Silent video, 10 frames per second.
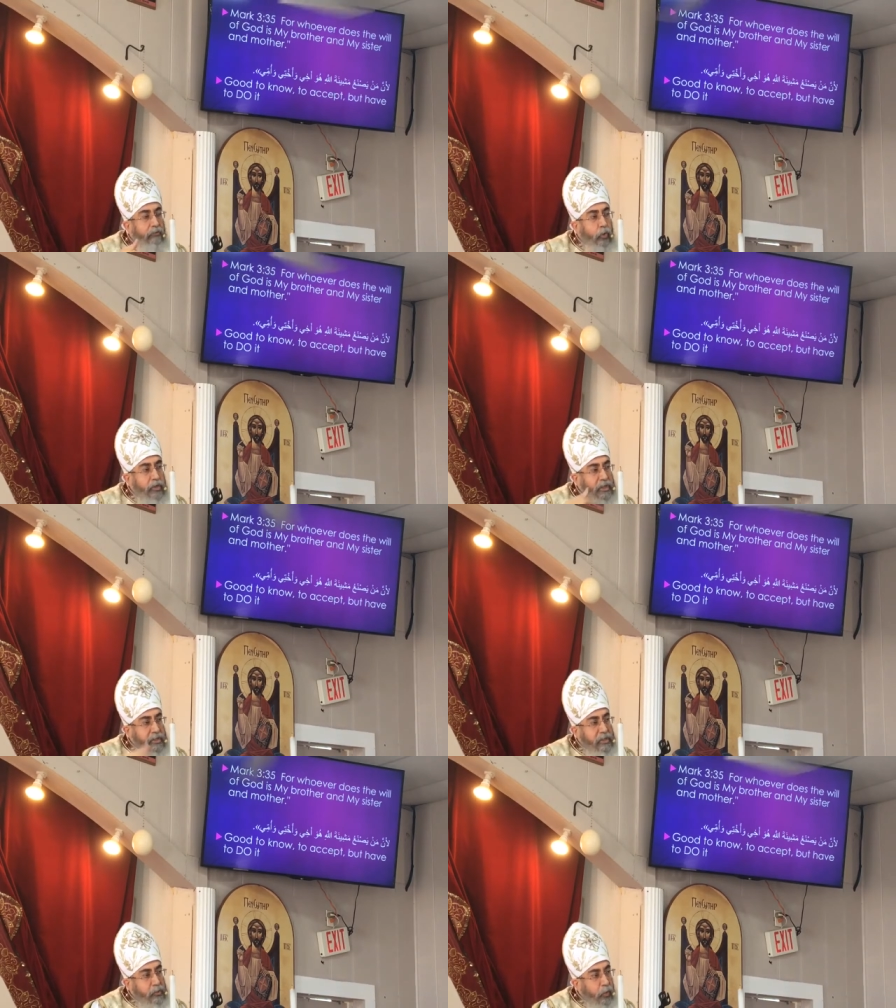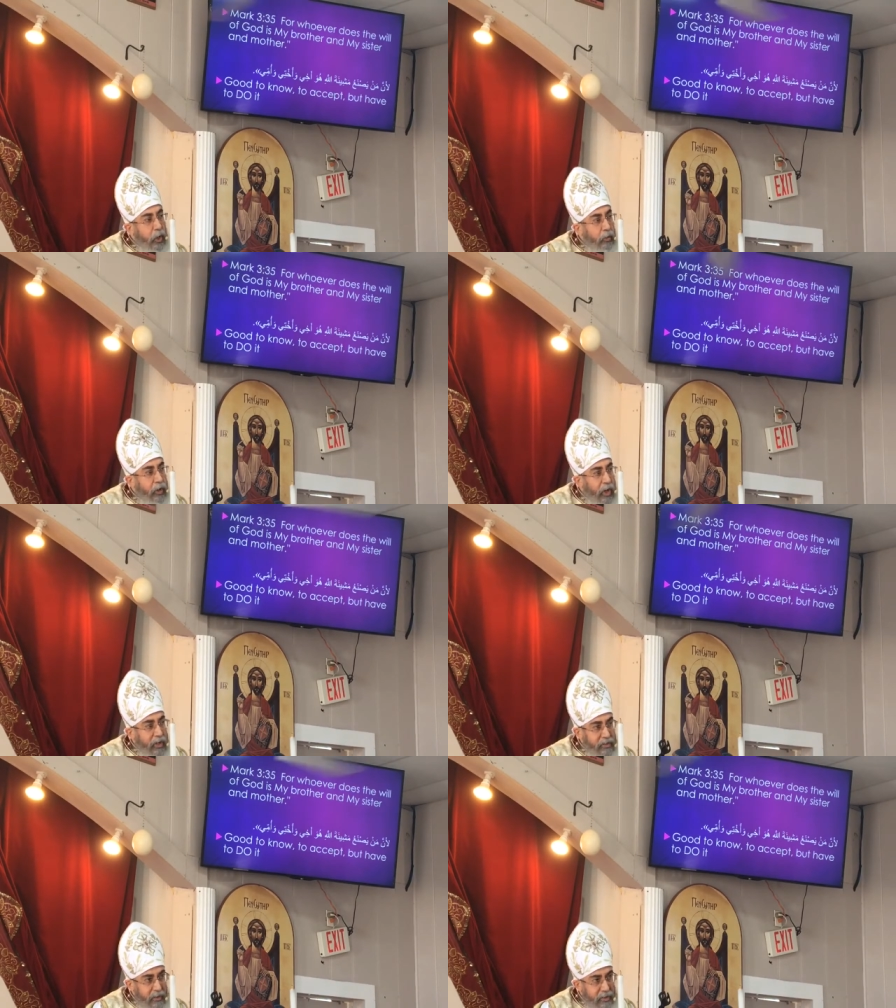enforces his will
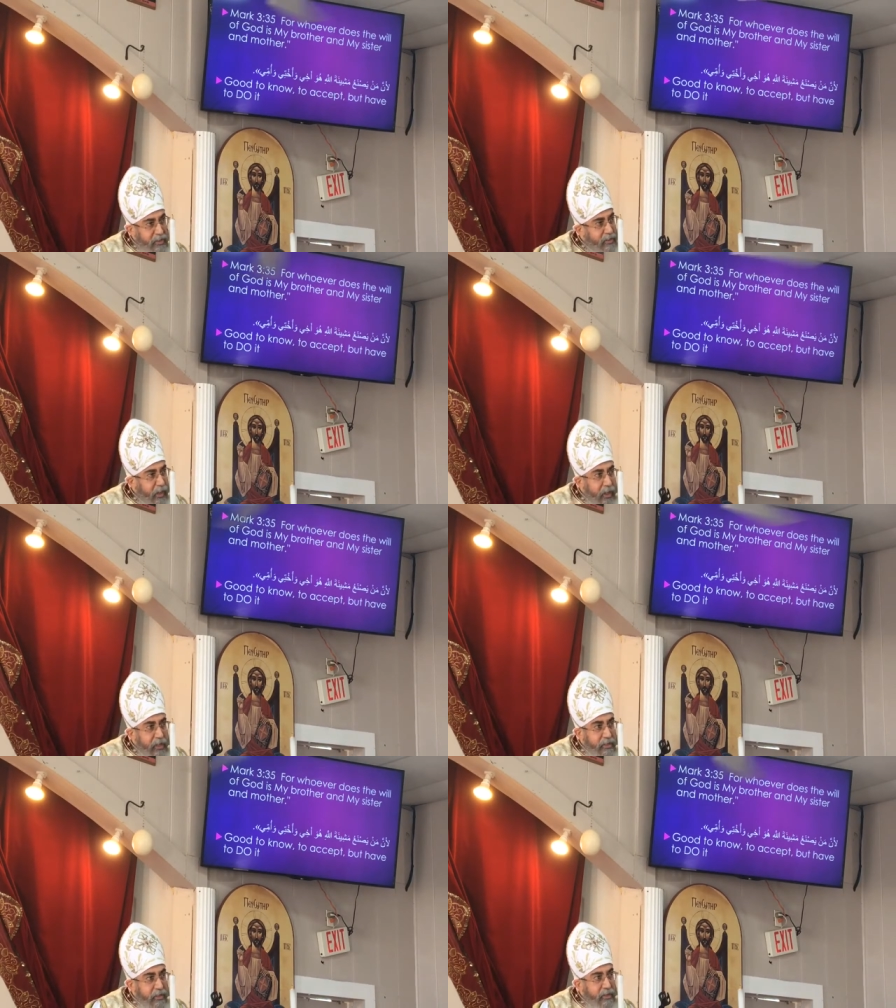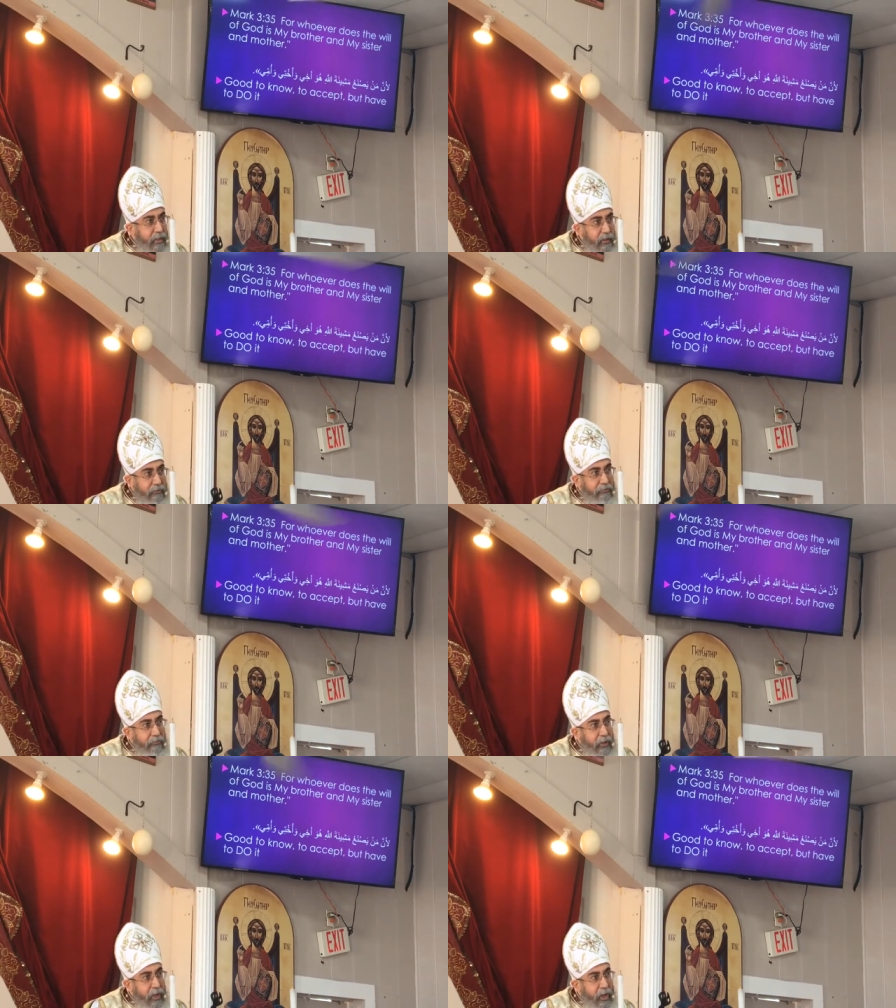on us, and this is against his love
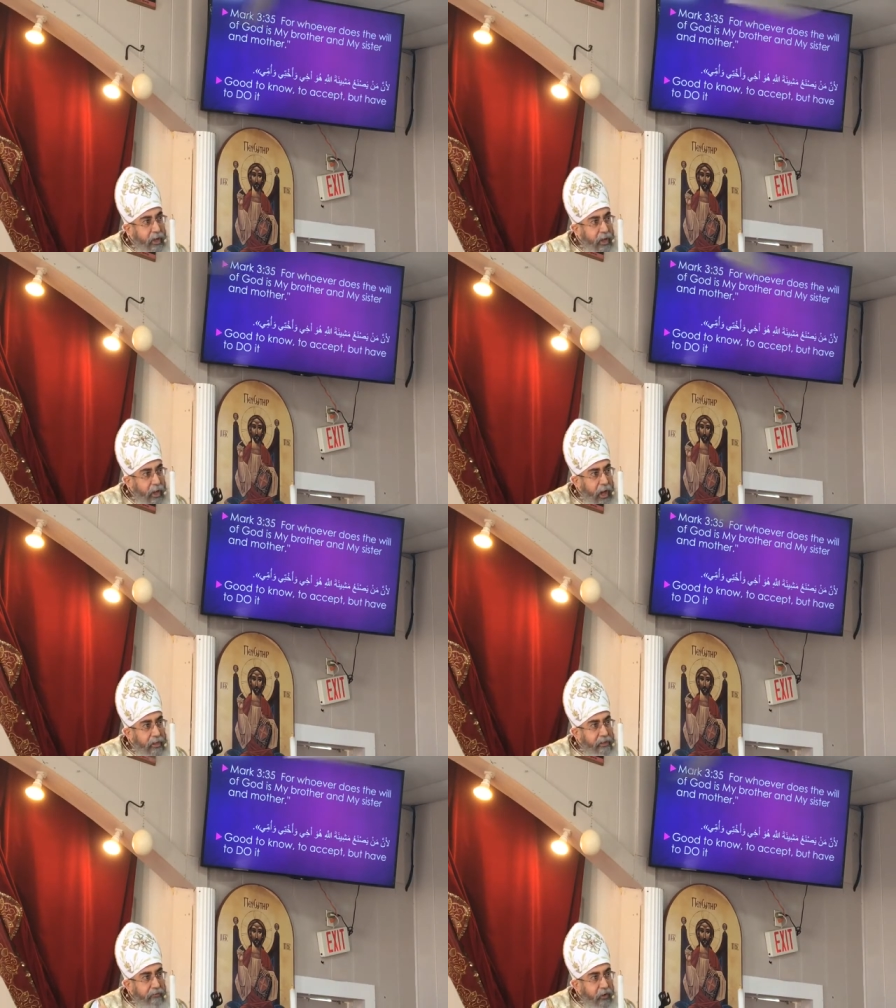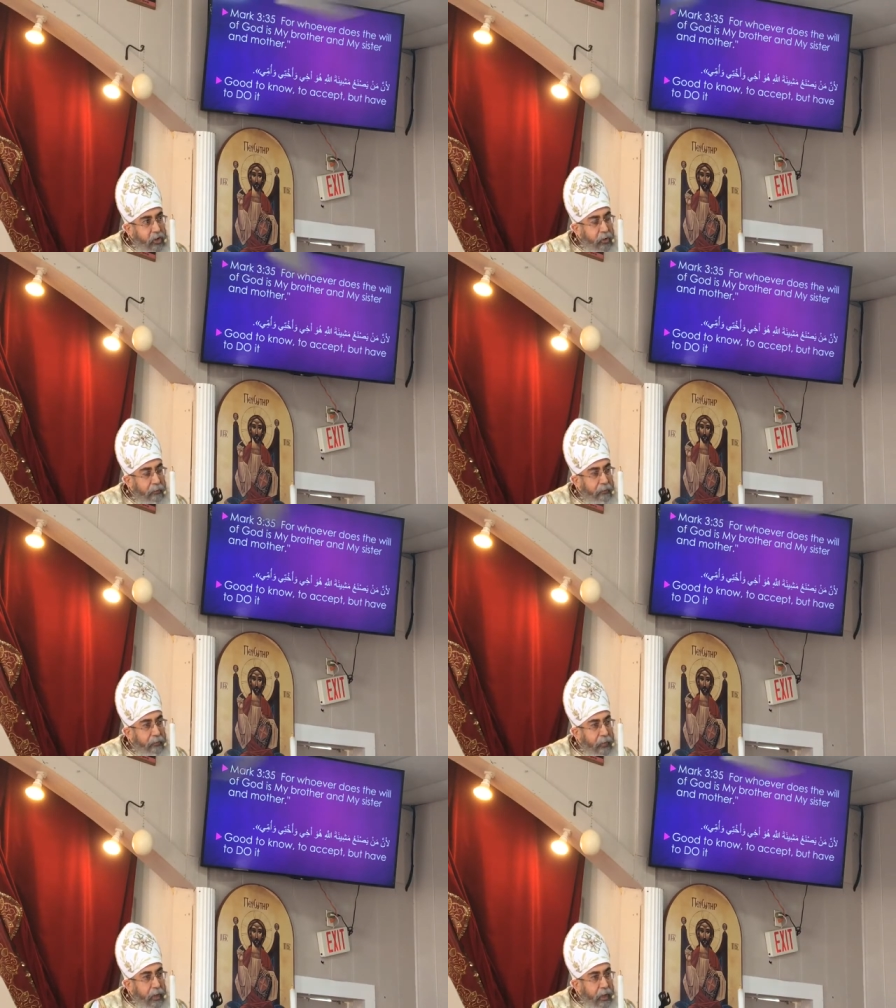and the freedom.
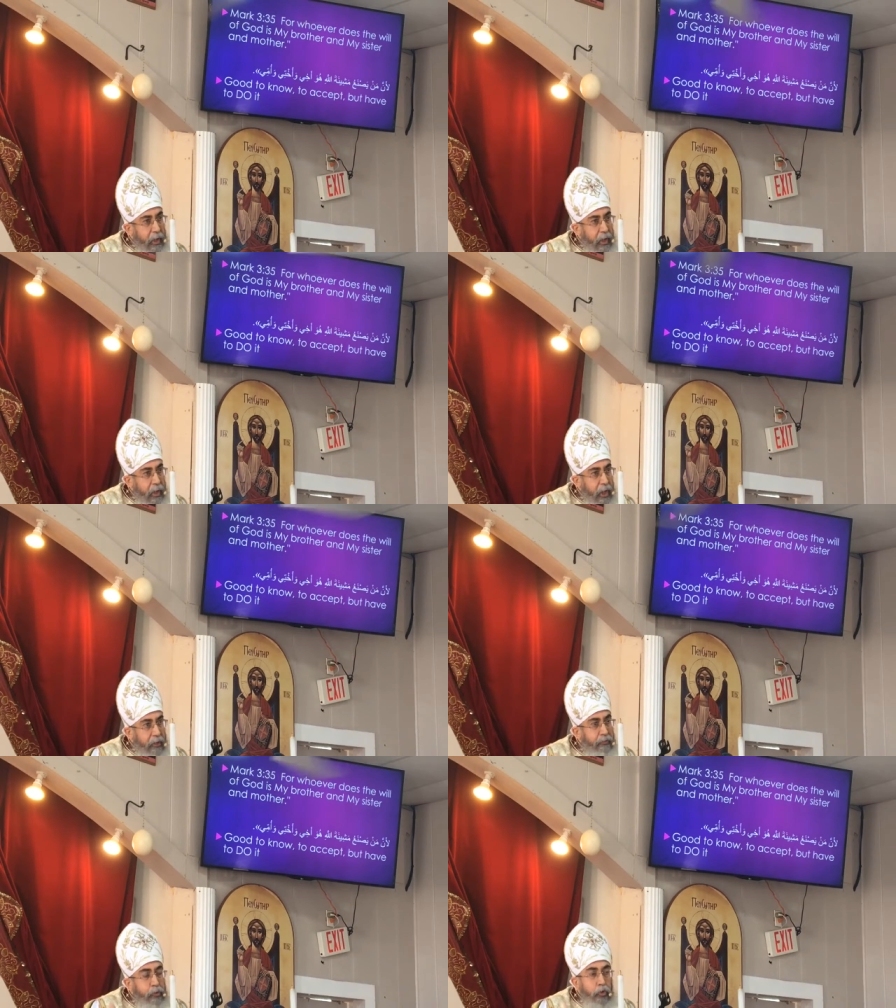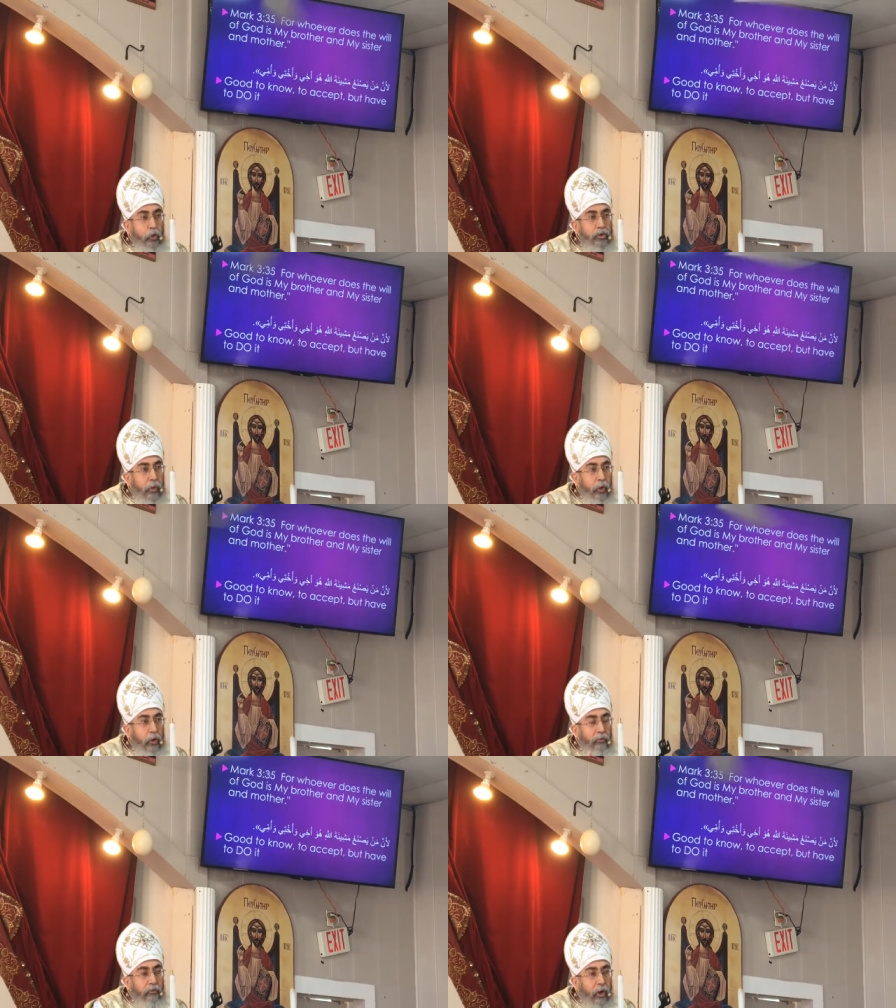If you know the
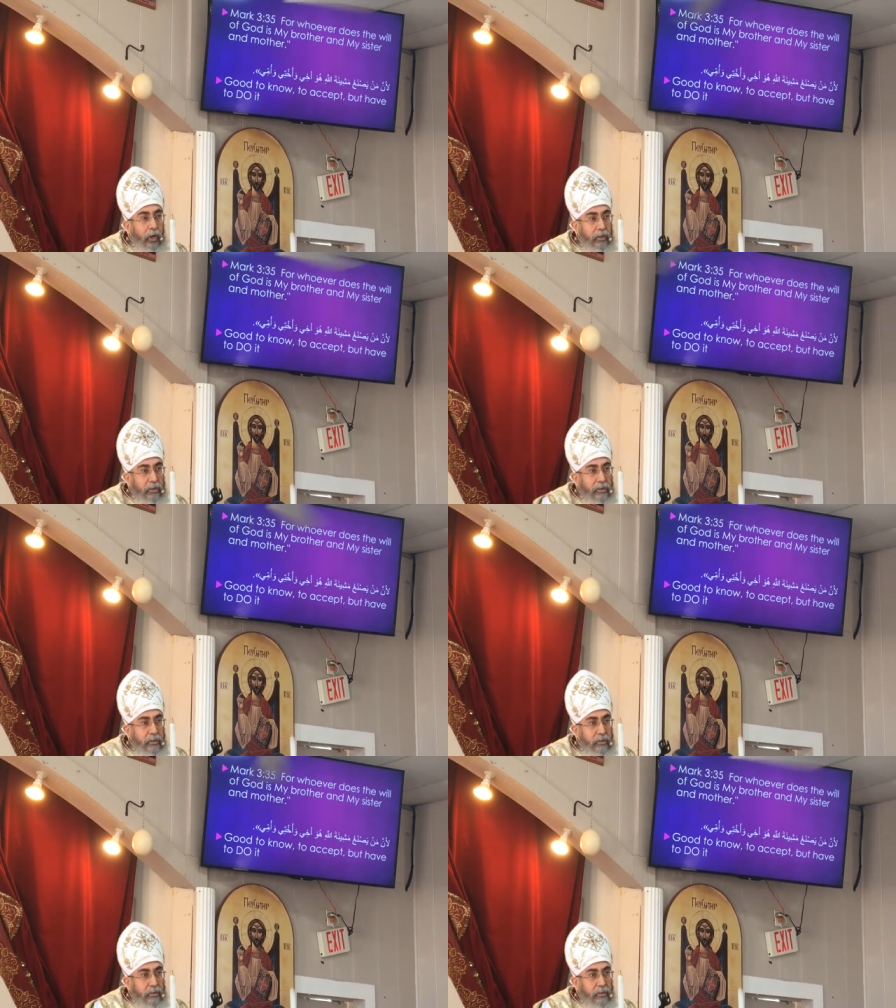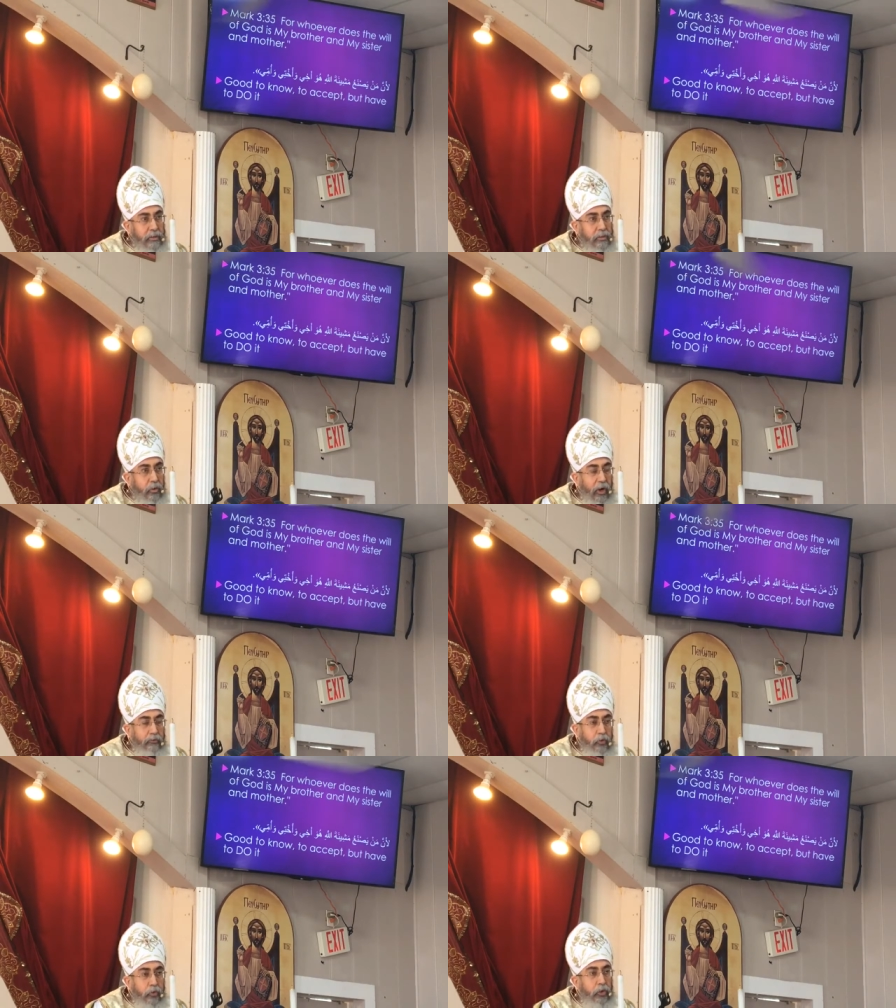will of God, you
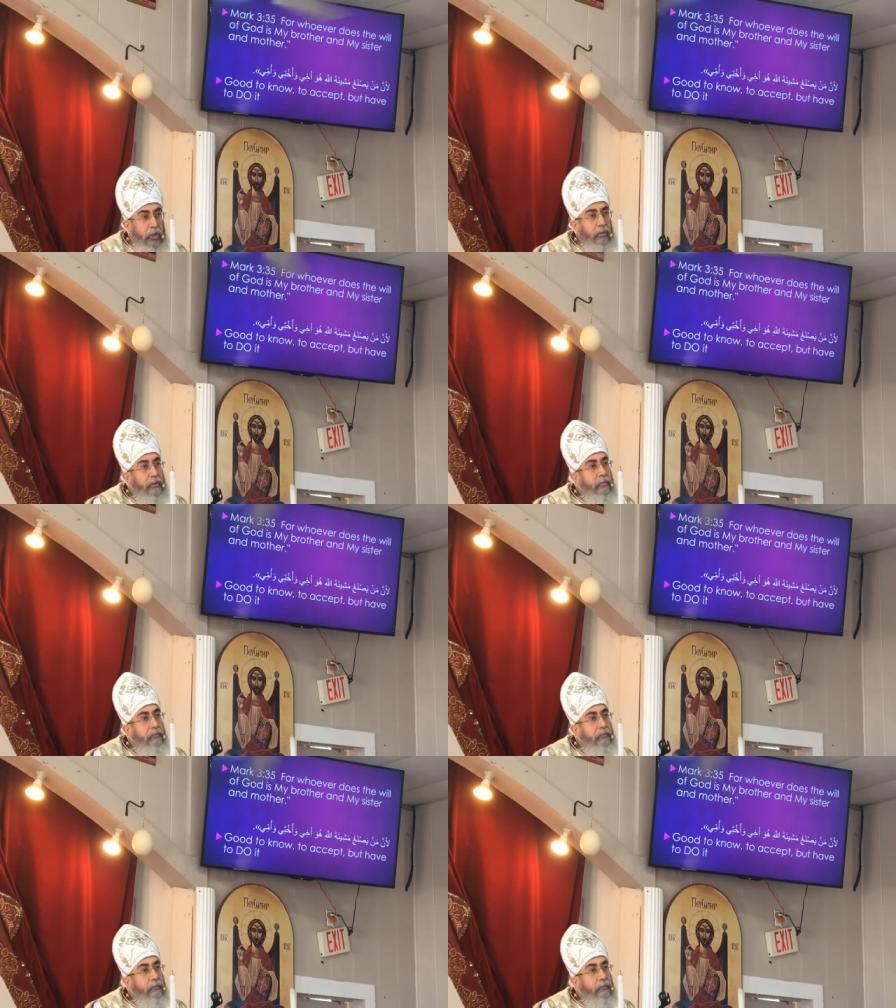have to do it.